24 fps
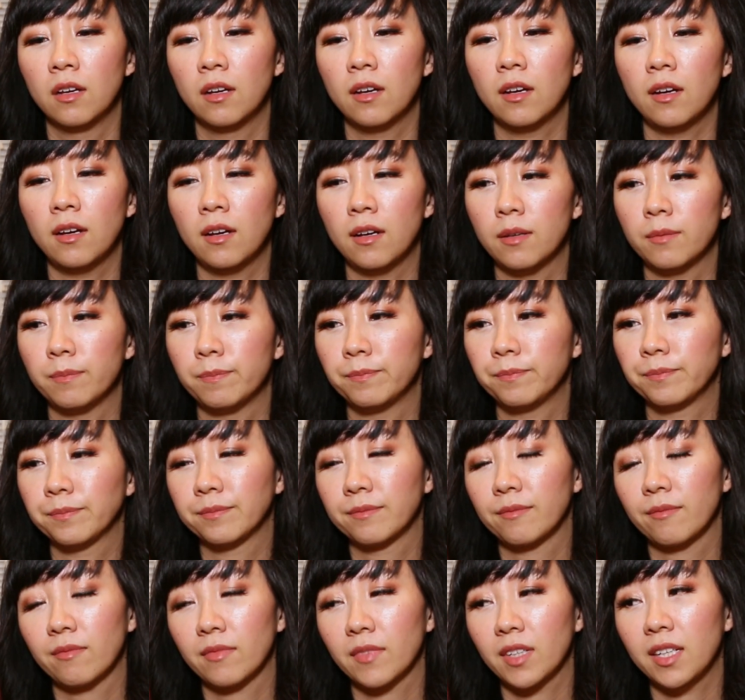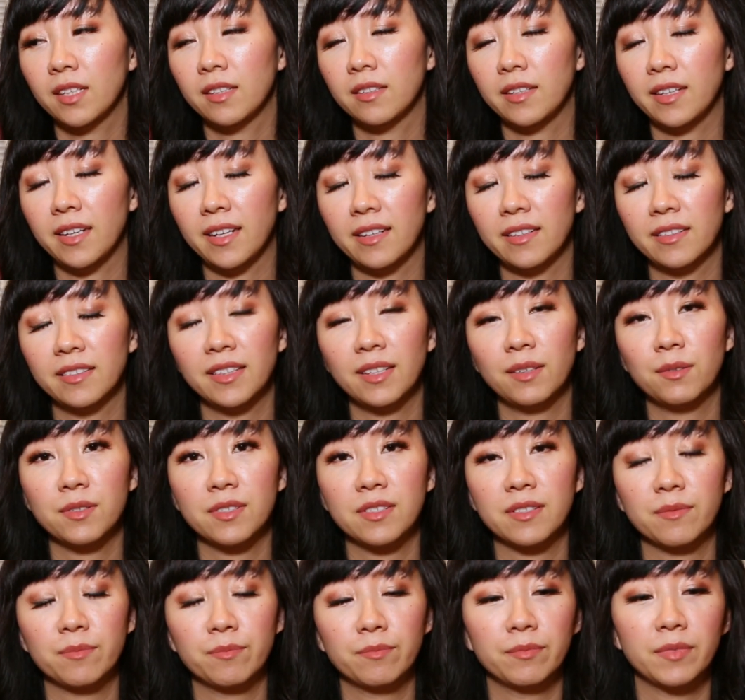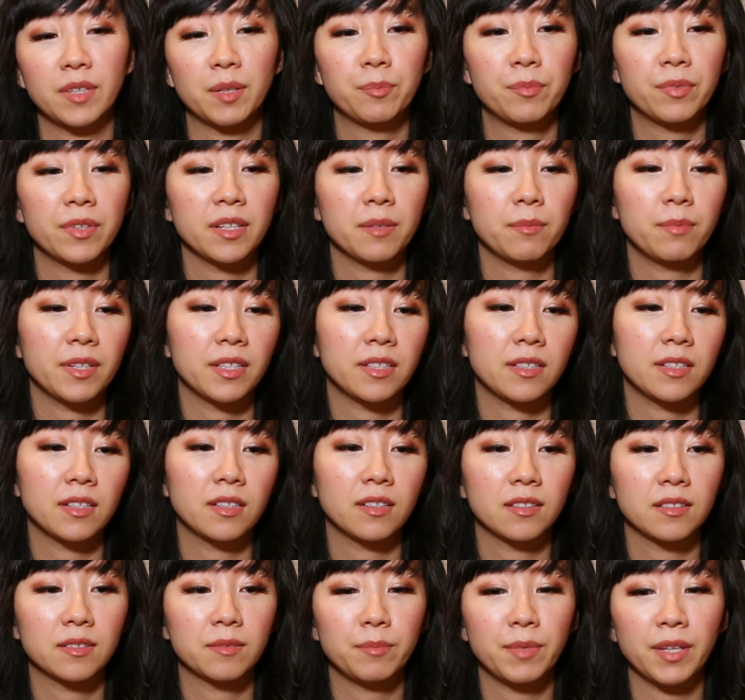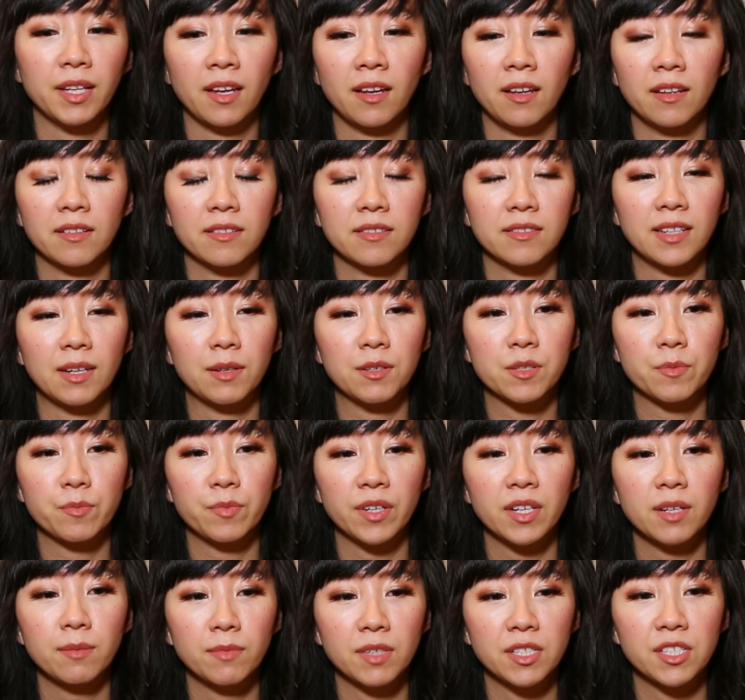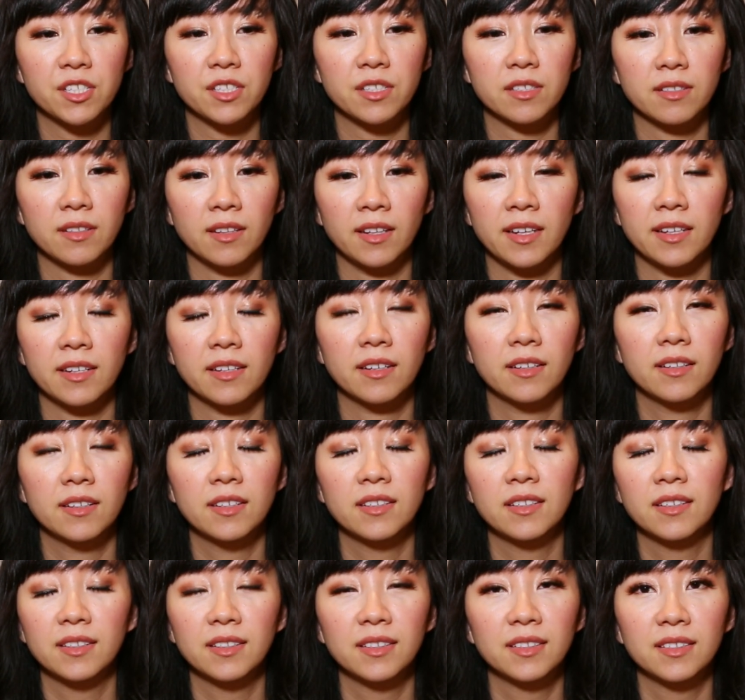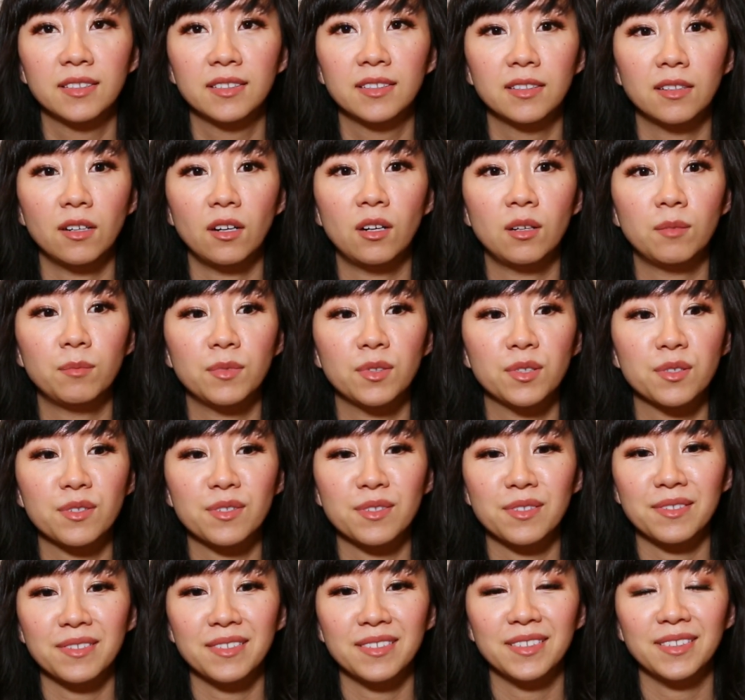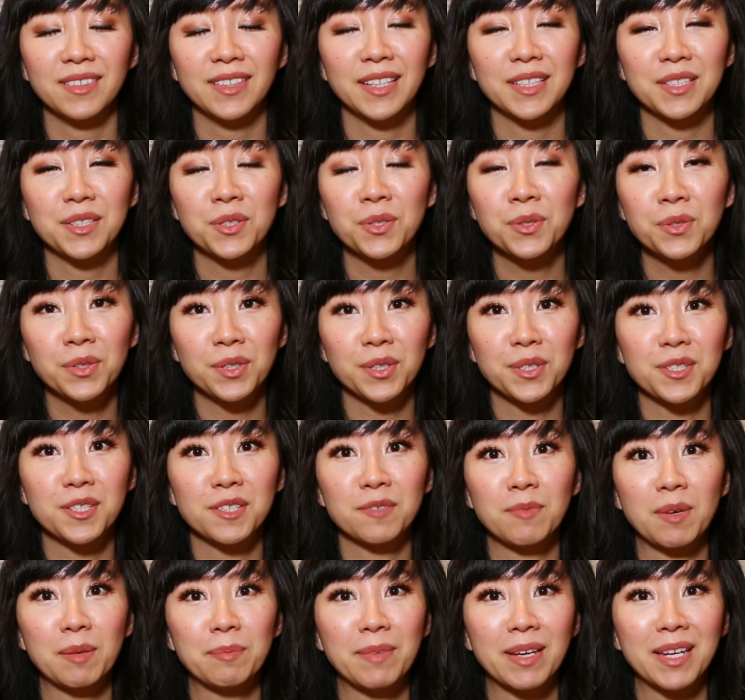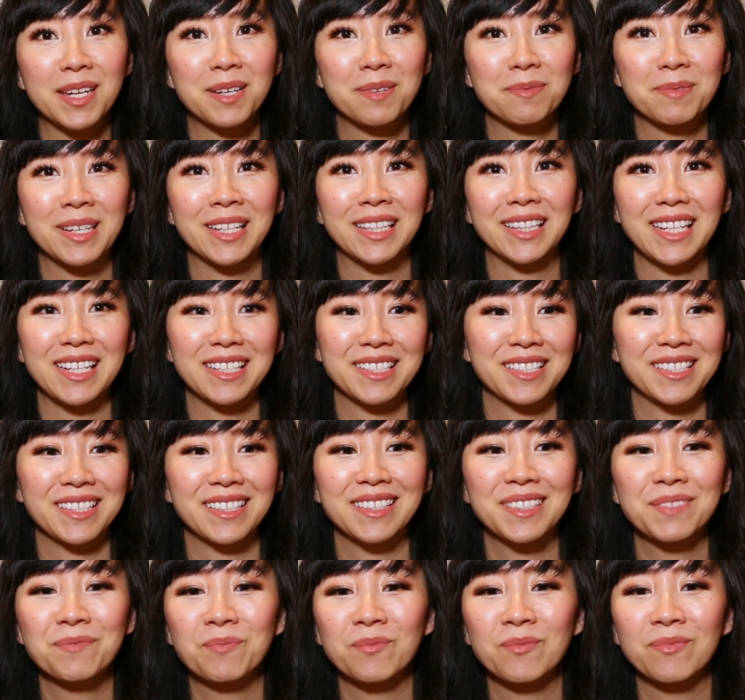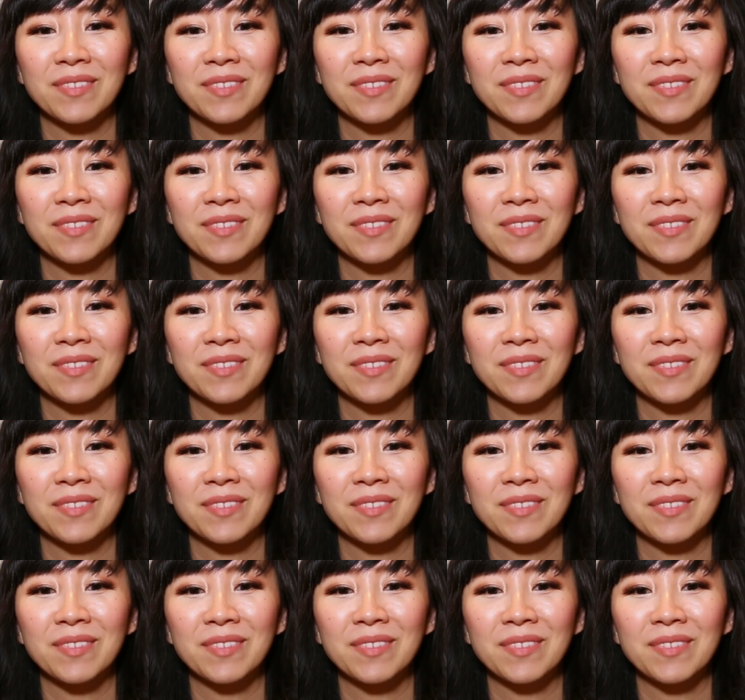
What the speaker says: And yeah, that was a pretty big deal because that was pretty much like almost like 2/3 of my makeup collection.